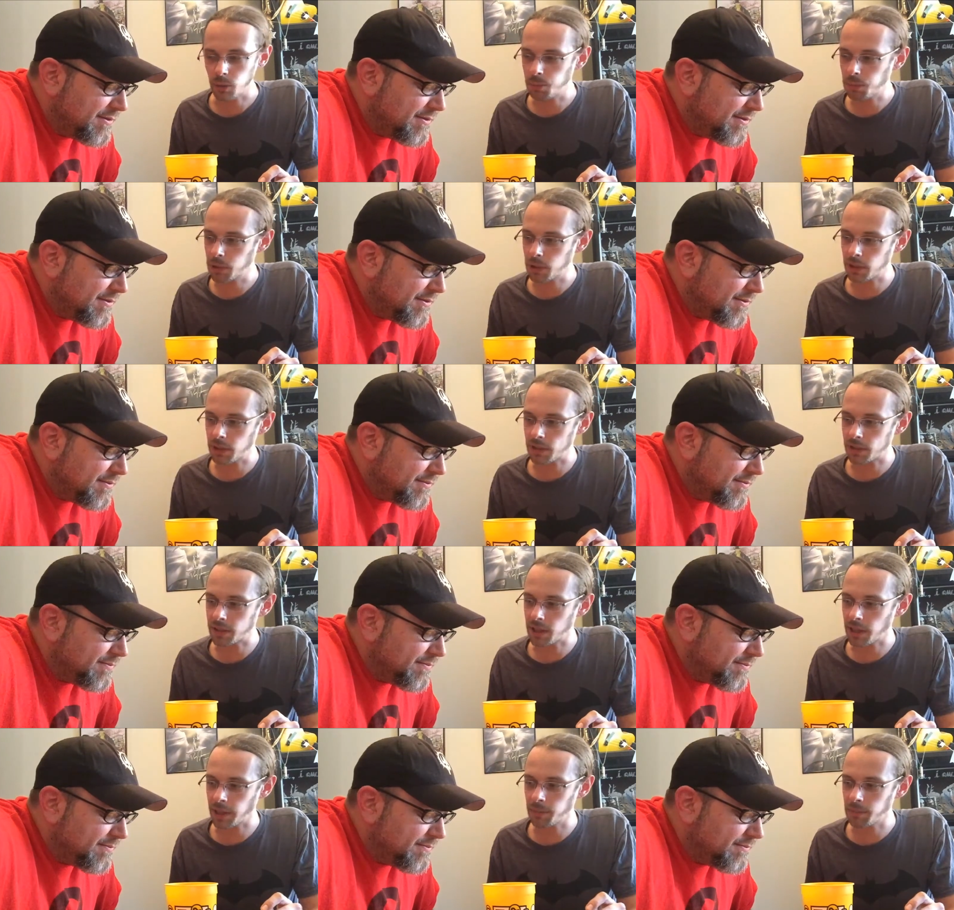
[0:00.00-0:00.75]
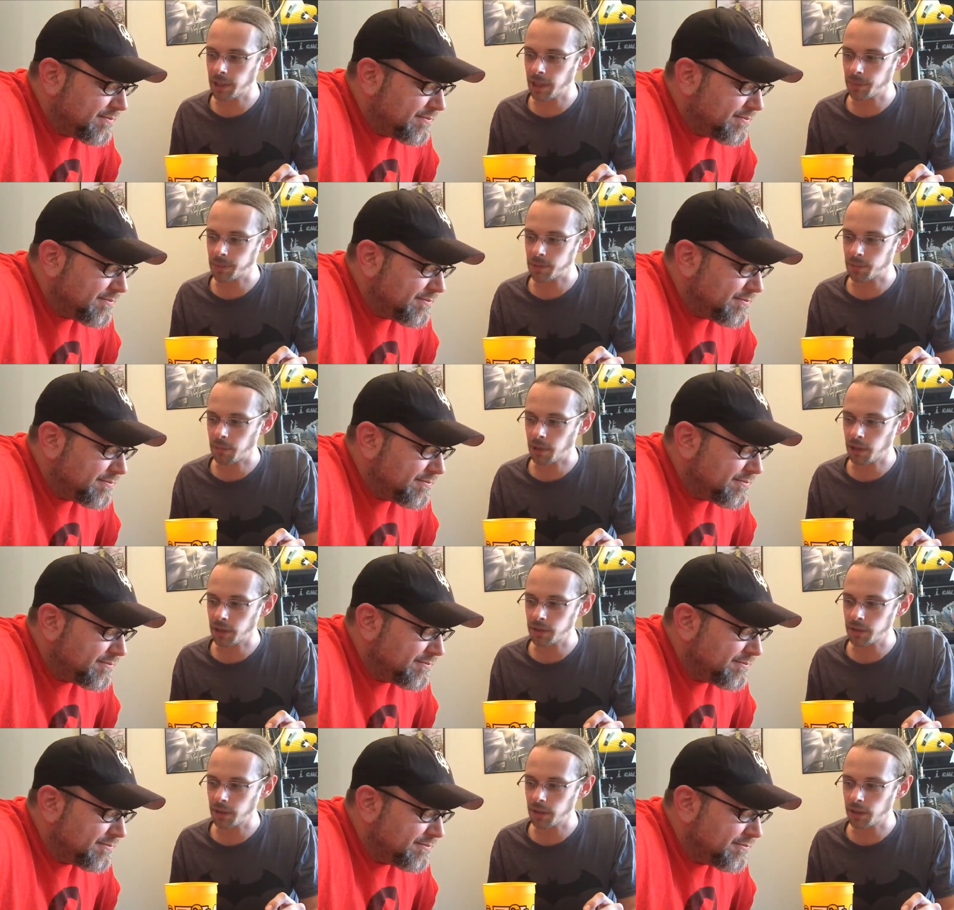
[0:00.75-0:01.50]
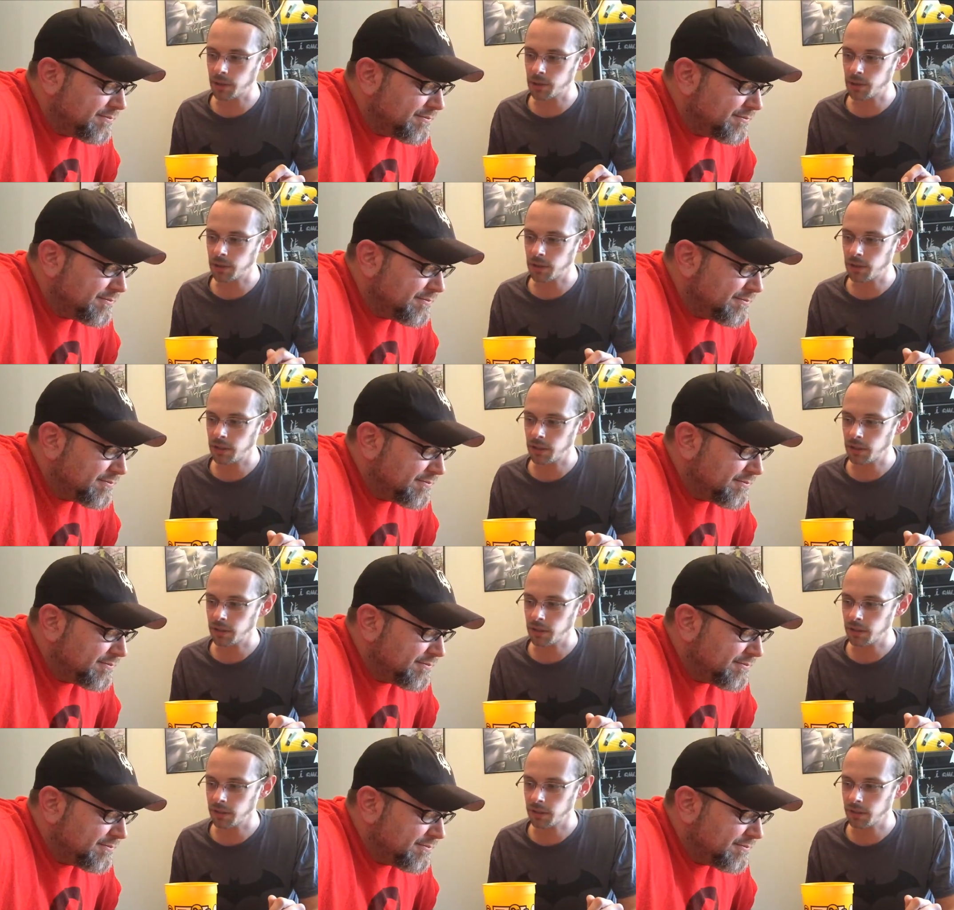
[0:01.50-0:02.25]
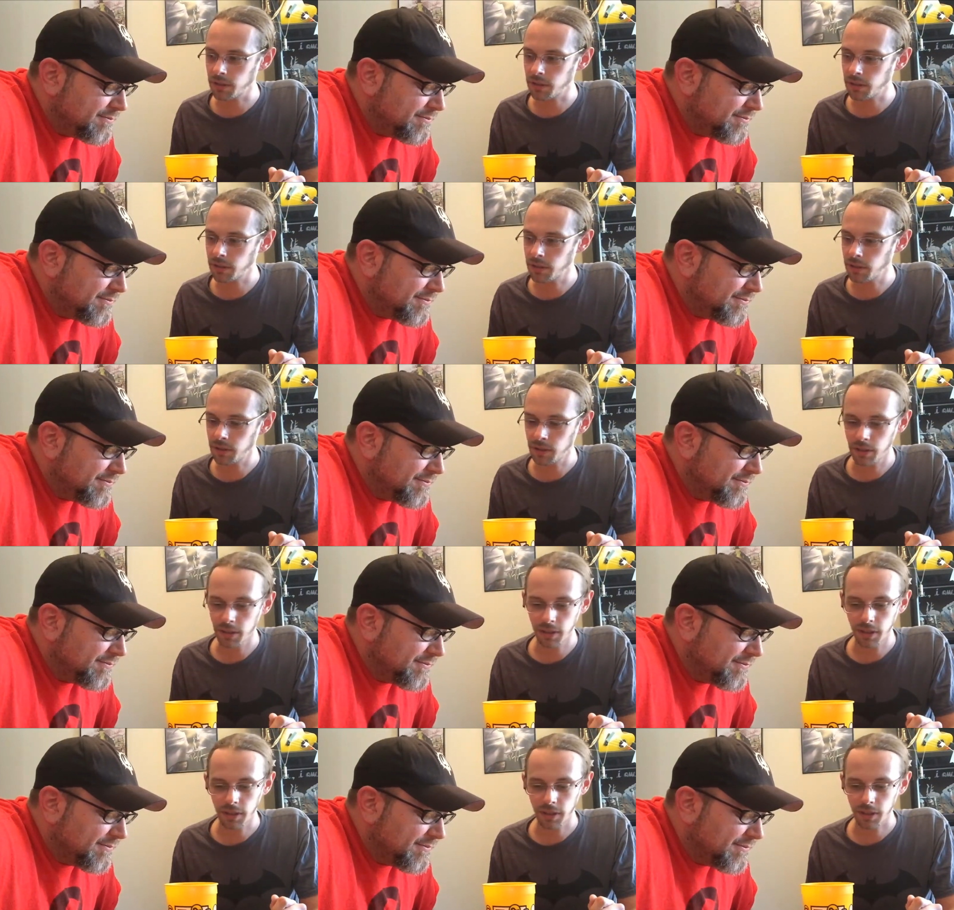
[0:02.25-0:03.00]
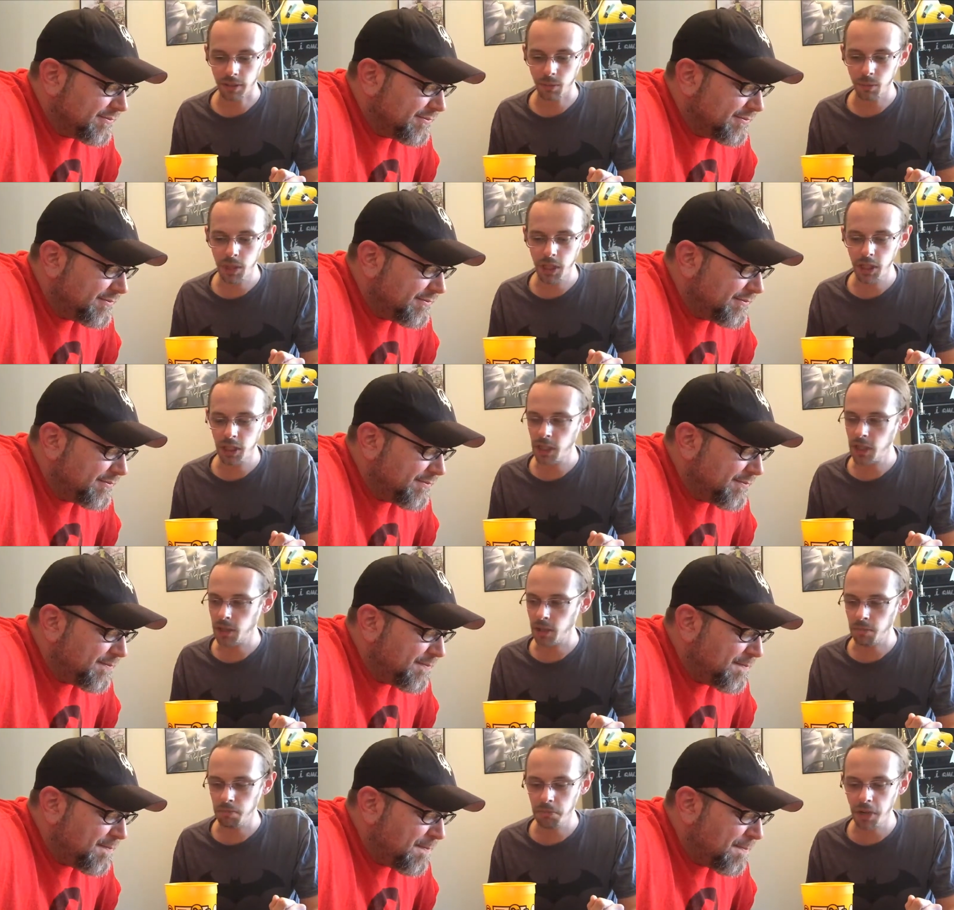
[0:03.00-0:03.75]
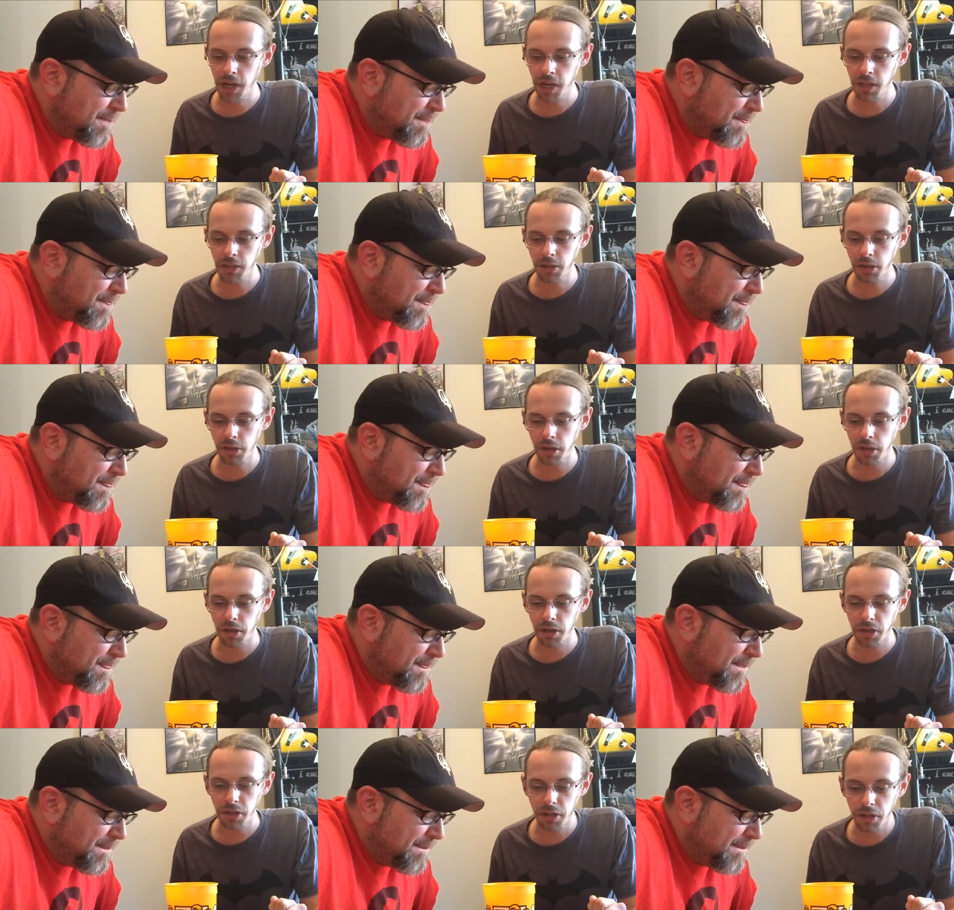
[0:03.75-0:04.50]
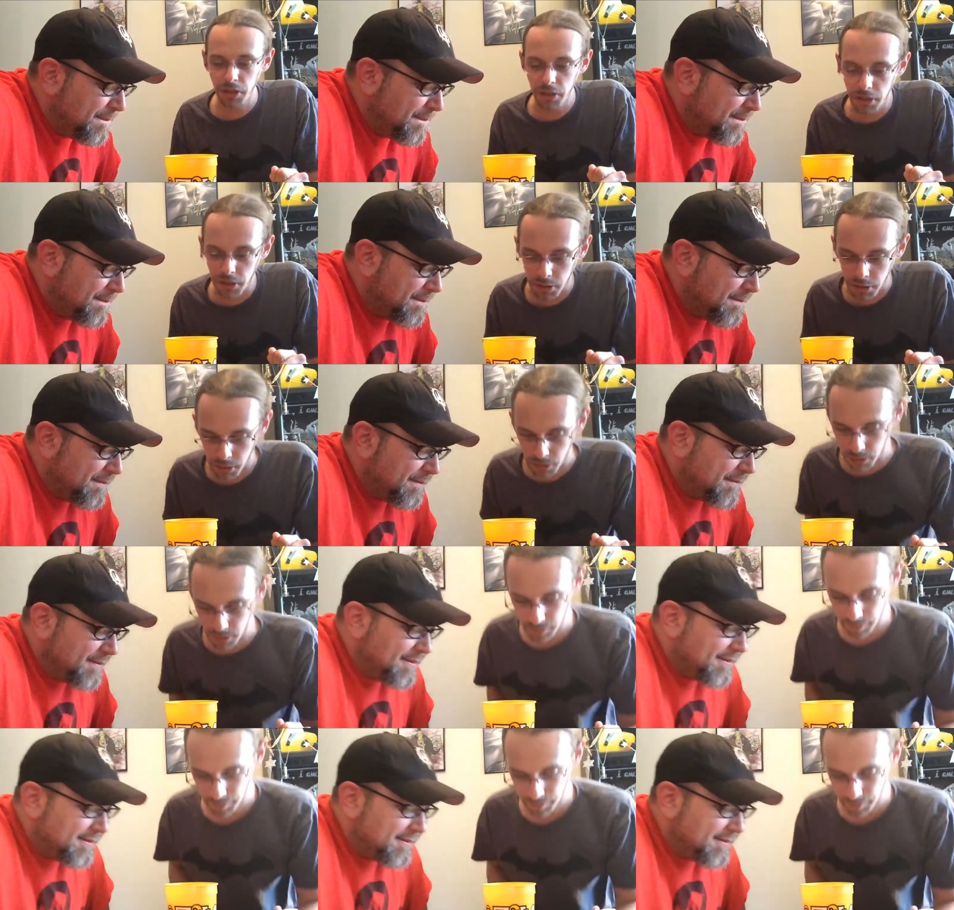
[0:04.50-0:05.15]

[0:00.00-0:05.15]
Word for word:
Speaker 1: you put a time lapse montage in here? We need a montage.